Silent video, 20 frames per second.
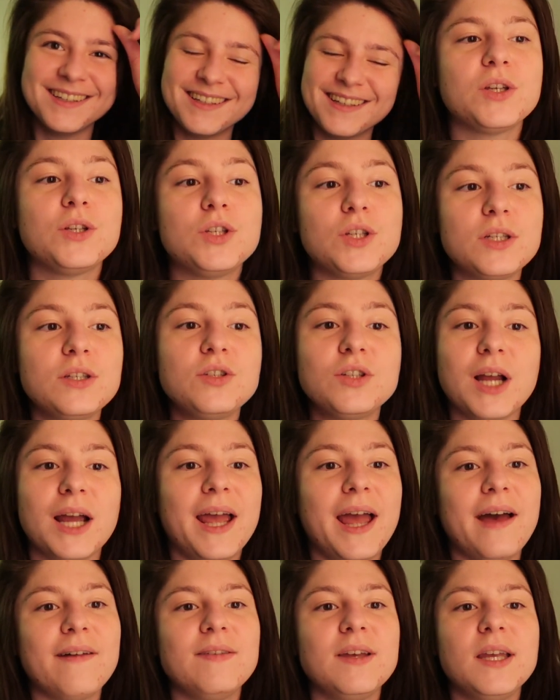to just try
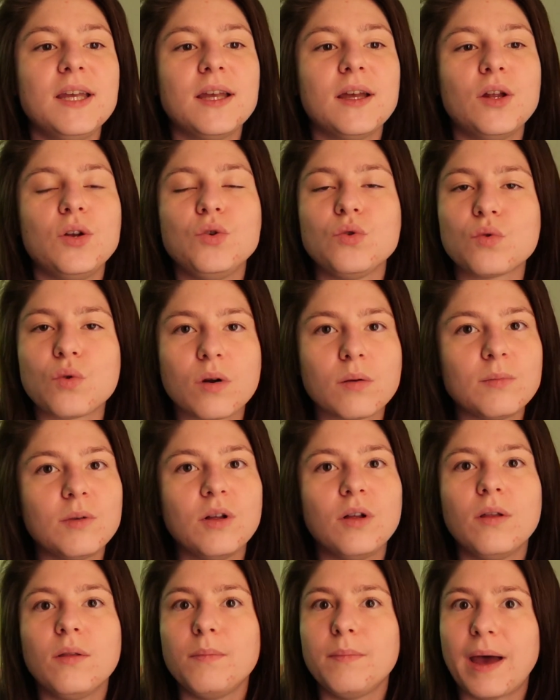having
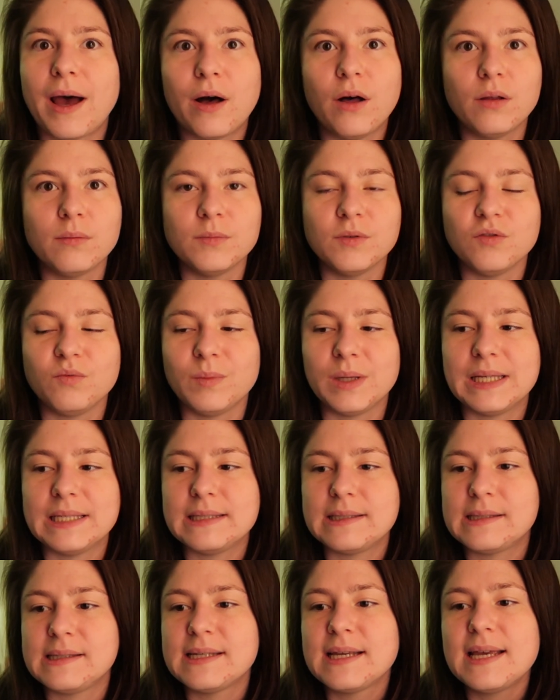normal bowel
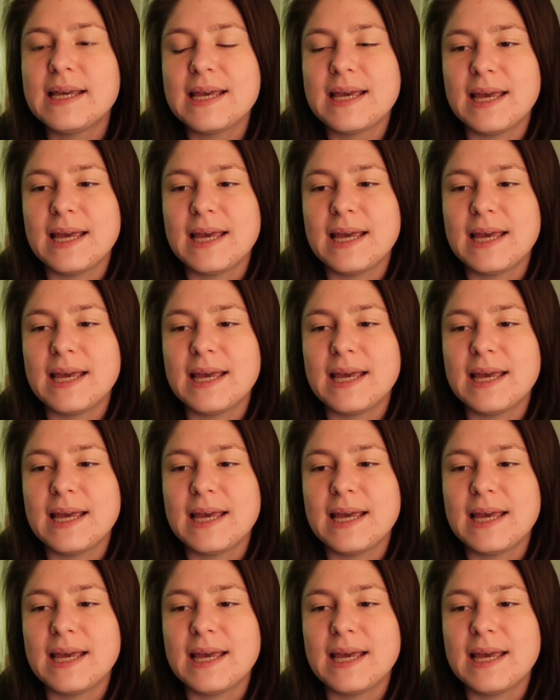movements.